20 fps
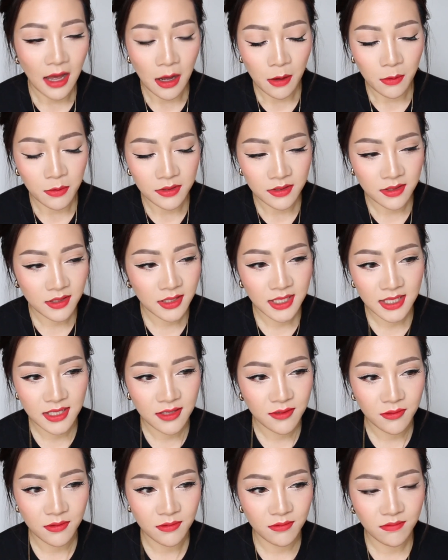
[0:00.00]

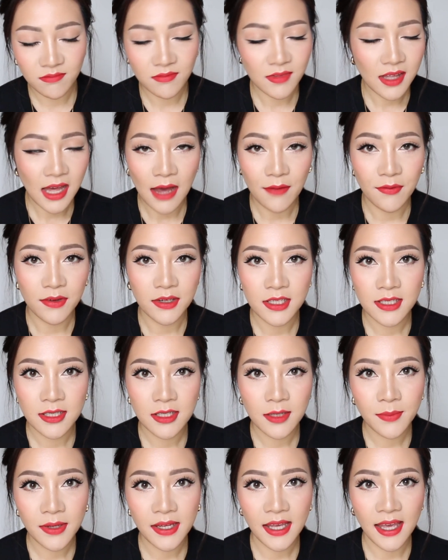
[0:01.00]
was having a
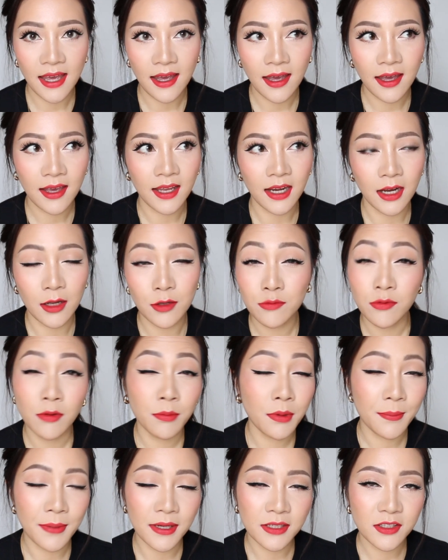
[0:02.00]
stomach ache and I was
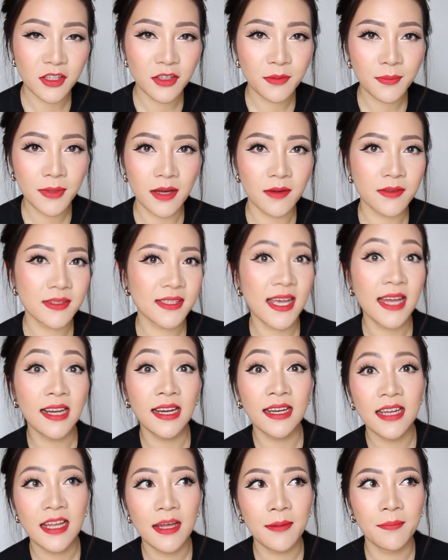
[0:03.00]
rubbing my tummy. I was
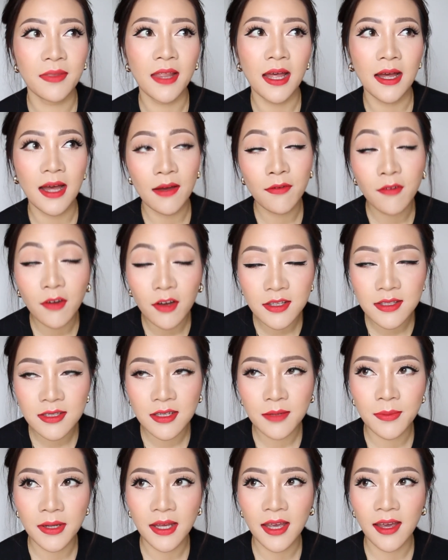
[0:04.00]
telling him that I've got a
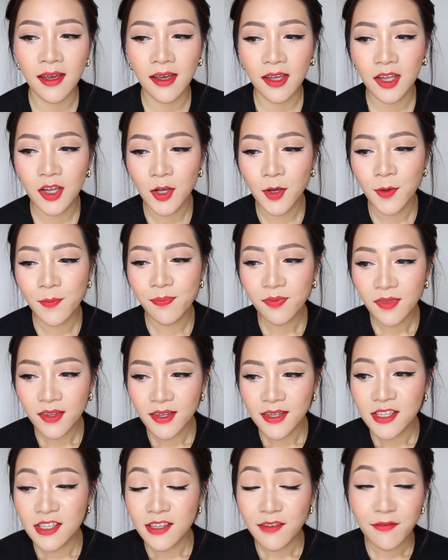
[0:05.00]
stomach ache.
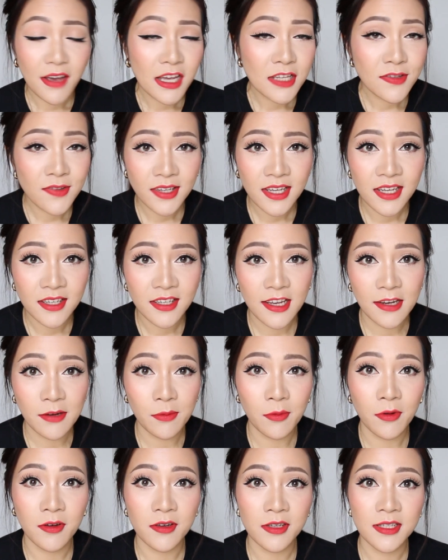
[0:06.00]
First thing he
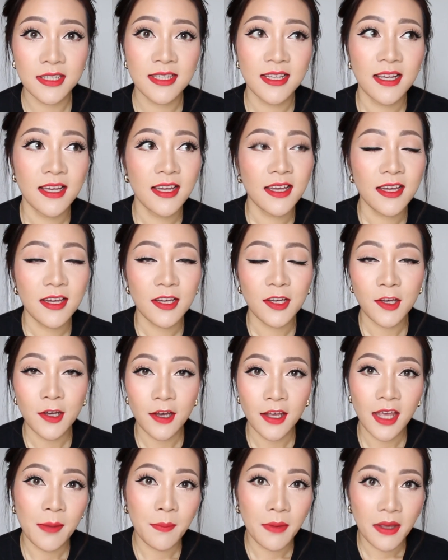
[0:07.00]
did was
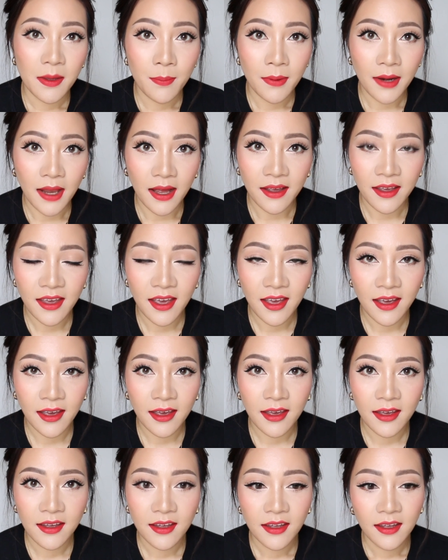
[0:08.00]
go get me a
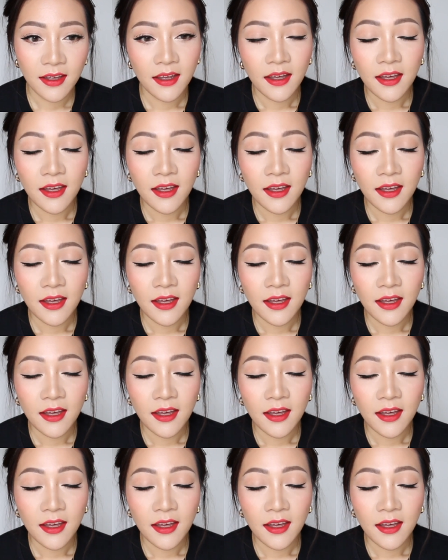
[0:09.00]
blanket.